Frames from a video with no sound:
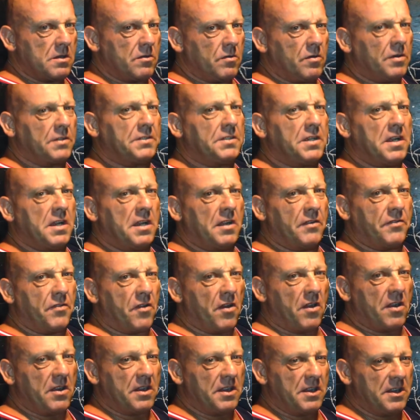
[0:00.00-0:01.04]
What's in her
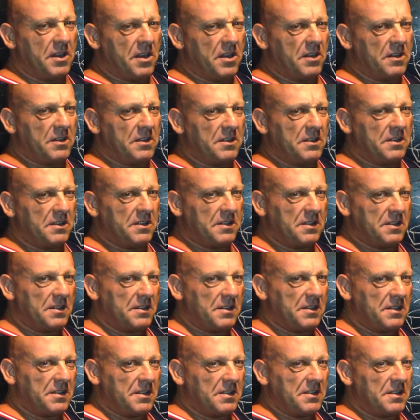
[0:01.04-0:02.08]
for, you know?
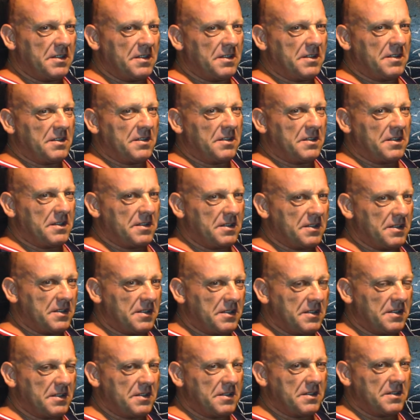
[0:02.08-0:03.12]
Uh,
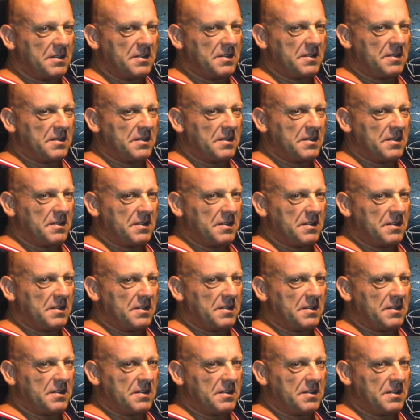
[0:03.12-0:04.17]
ran
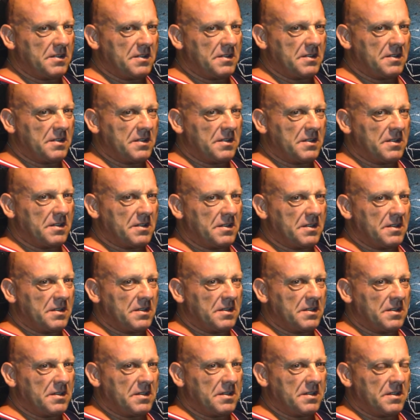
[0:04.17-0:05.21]
over a few people, couldn't
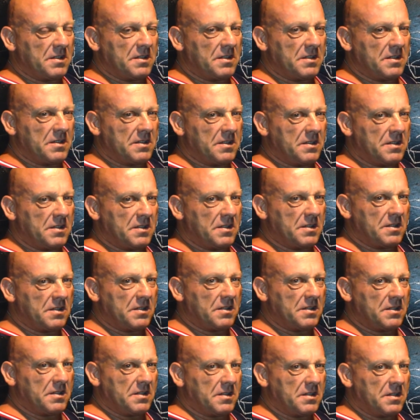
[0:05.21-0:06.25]
drive a straight line.
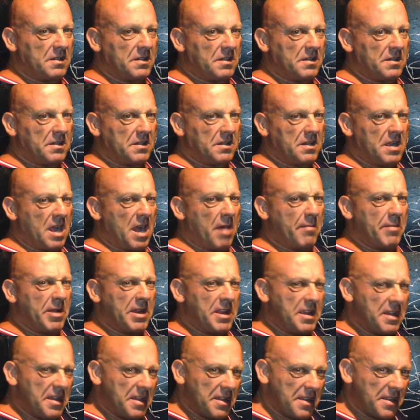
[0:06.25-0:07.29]
How
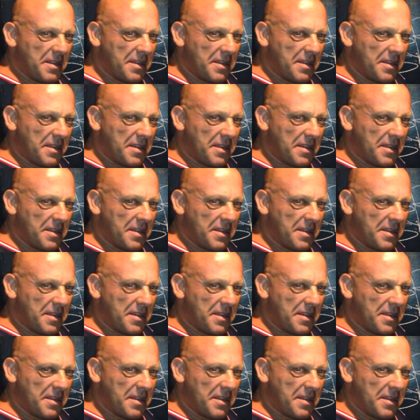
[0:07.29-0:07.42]
many?